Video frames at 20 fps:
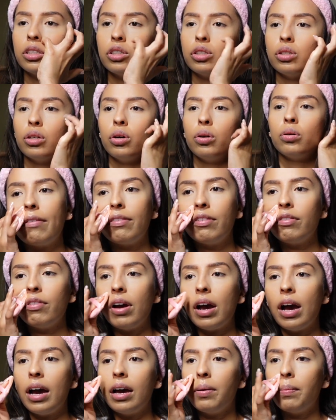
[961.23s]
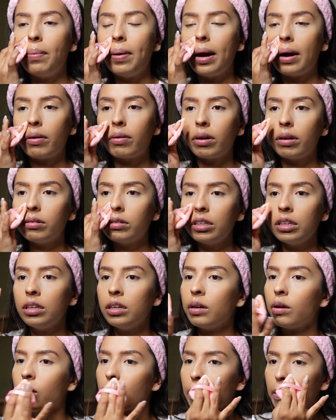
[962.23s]
show if you've had background in
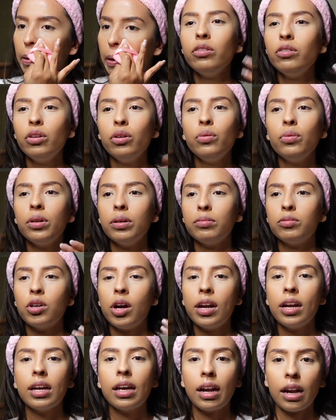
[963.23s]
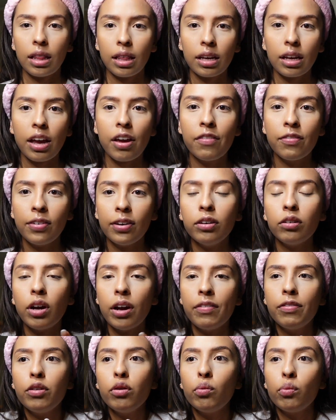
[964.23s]
it, or I don't know what I'm trying to get at, like if
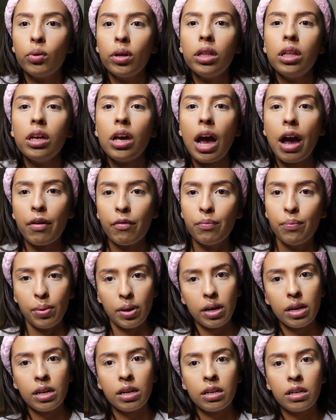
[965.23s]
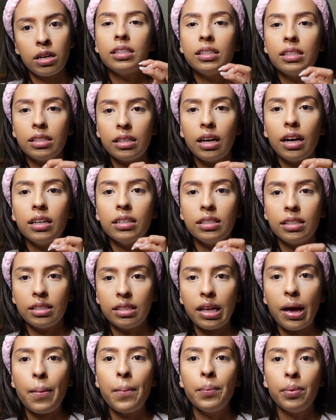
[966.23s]
you really have been a
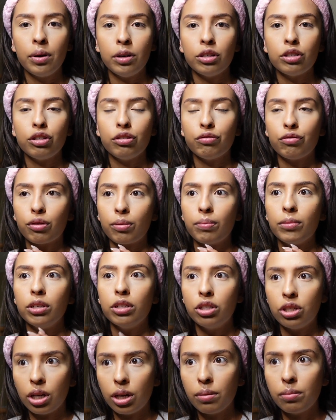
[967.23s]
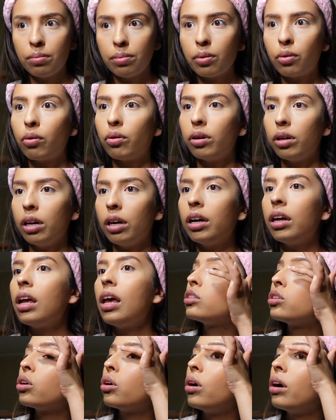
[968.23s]
STEM person from the jump or not.
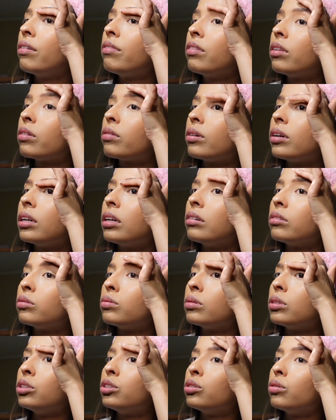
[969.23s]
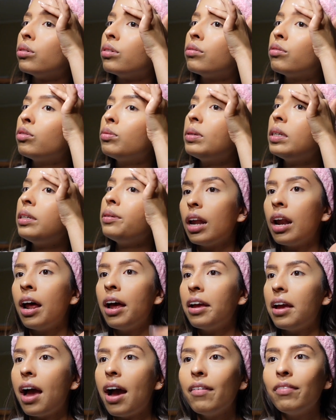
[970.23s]
So I feel like right now it's really showing for me that I
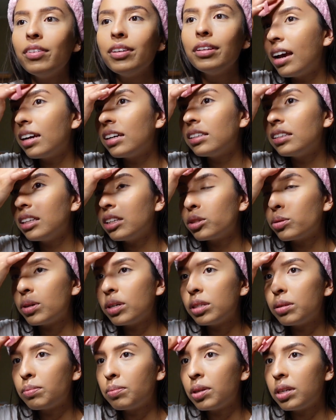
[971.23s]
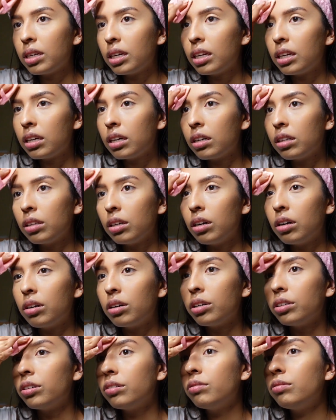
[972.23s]
haven't, and that's why it's been getting a lot
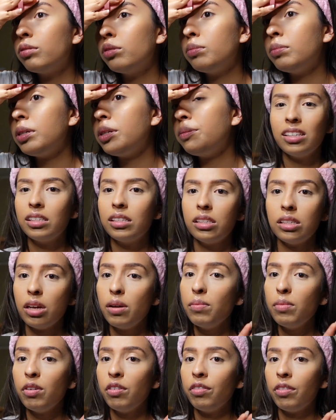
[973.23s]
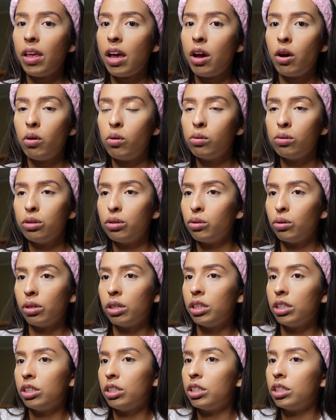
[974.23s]
harder for me. The sum of that whole
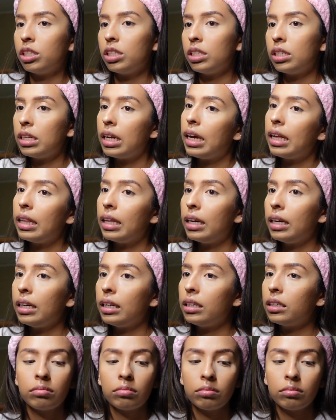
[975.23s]
story is just to say, like,